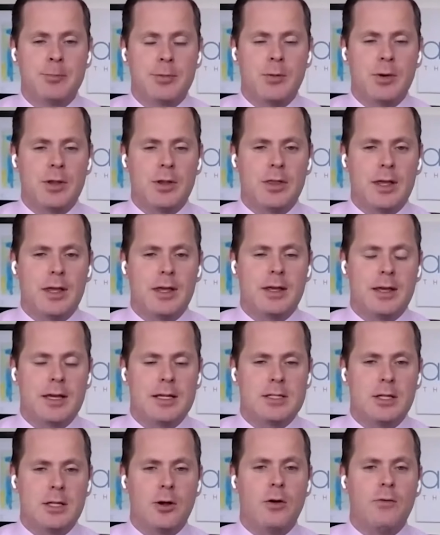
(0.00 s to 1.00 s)
we think,
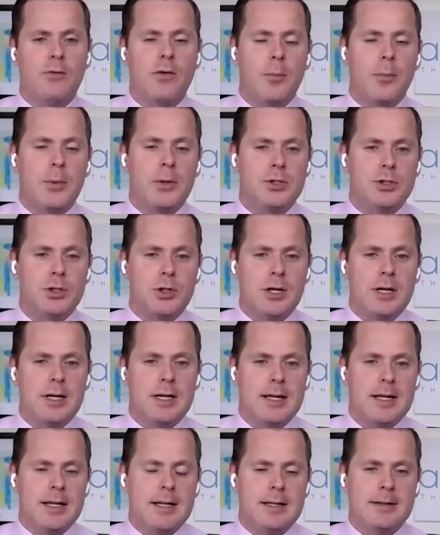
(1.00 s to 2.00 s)
has a lot of
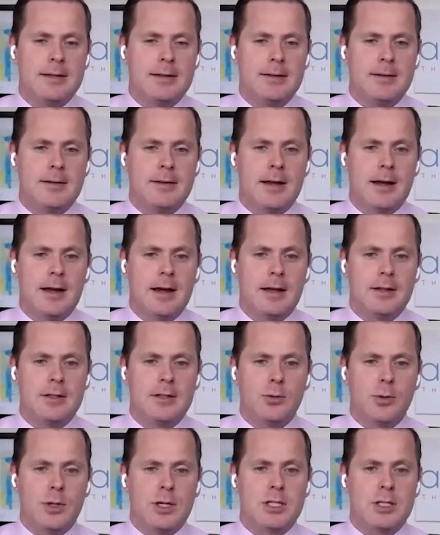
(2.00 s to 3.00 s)
opportunity
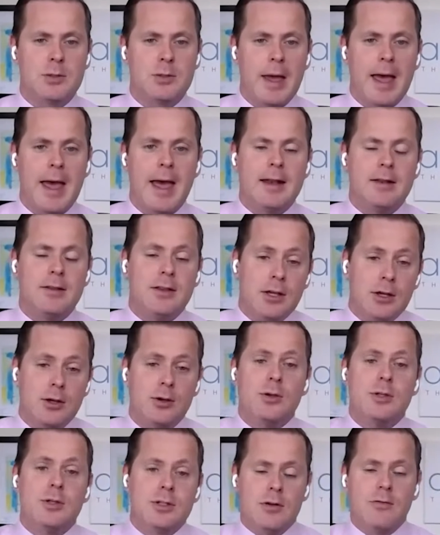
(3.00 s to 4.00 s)
to expand the
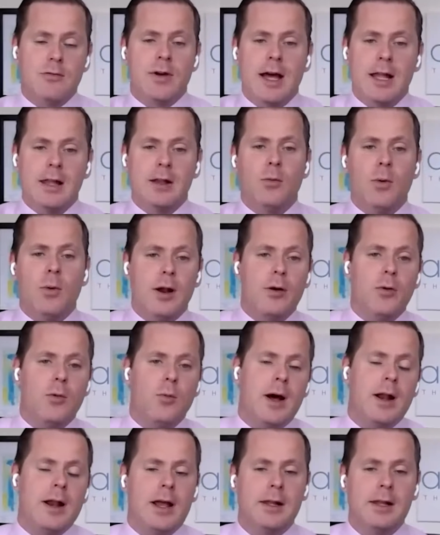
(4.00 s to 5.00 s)
use of
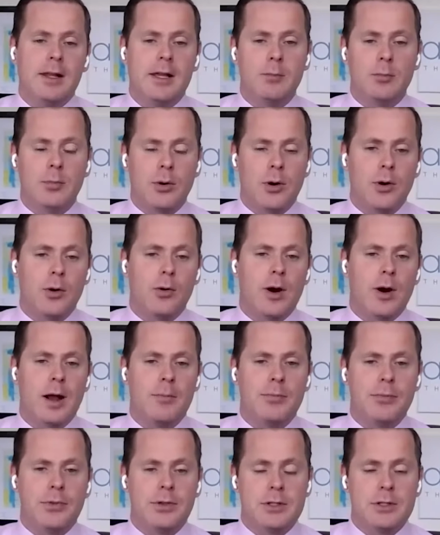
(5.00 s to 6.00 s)
ALA-101, our lead
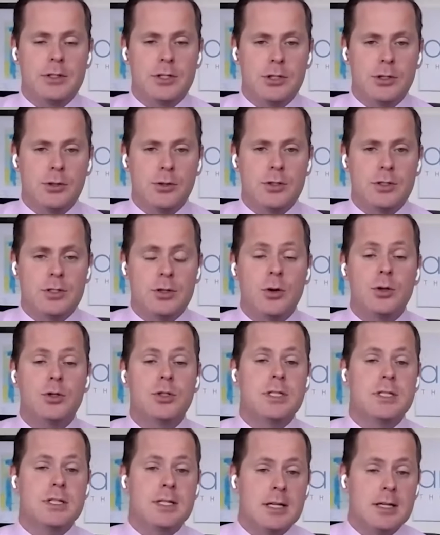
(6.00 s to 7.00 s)
program, to use not
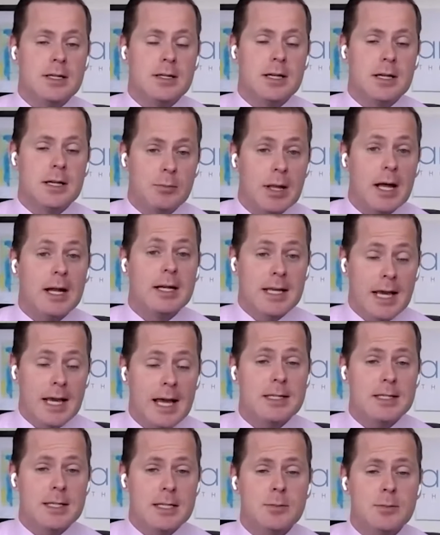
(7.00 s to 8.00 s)
just in blood
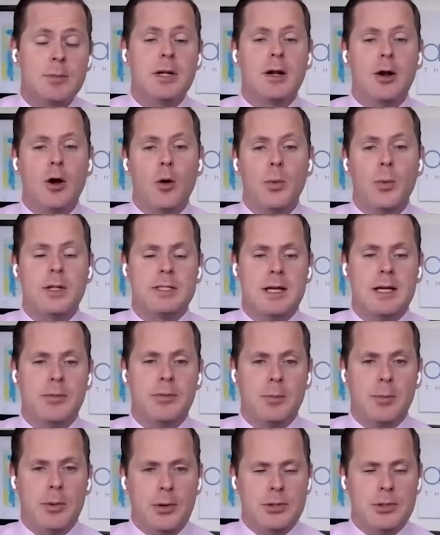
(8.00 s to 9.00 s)
cancers, but it opens up
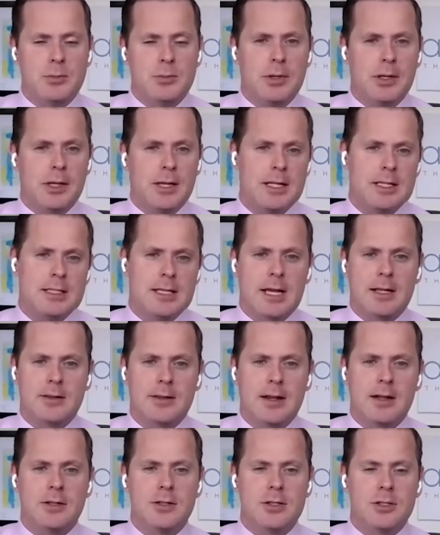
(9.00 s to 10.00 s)
the possibility to take
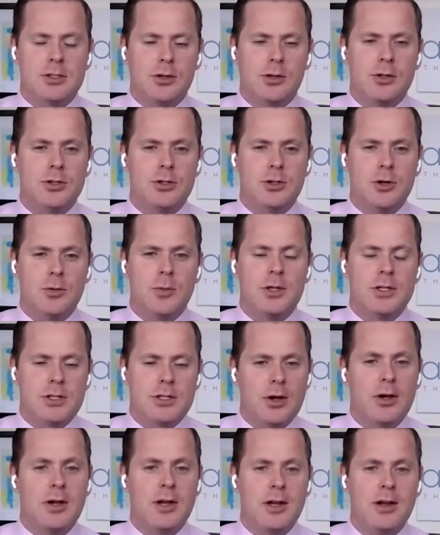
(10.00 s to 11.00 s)
that into solid tumours.
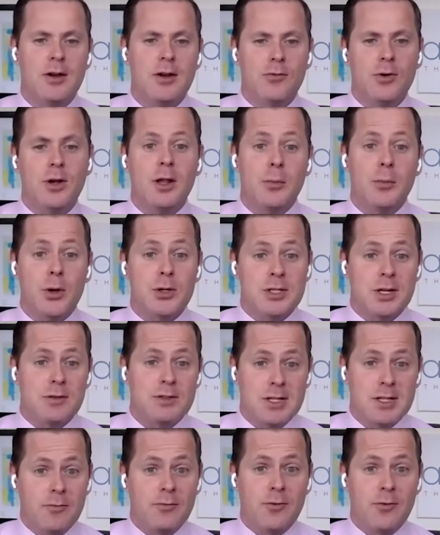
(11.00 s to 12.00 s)
So really positive
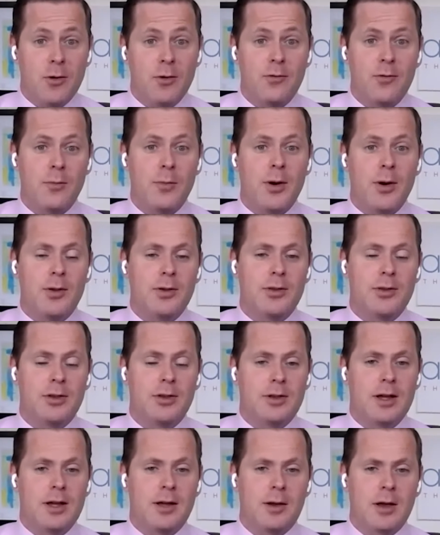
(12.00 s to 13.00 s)
step forward for both
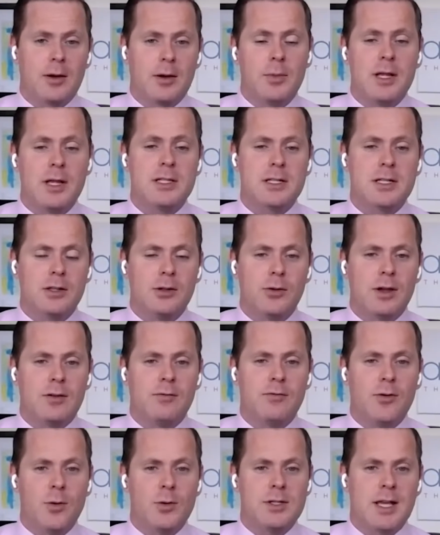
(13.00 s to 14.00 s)
companies, and looking
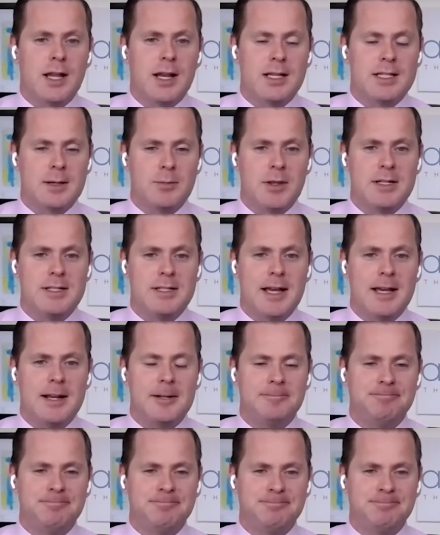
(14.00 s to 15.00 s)
forward to getting some of the data.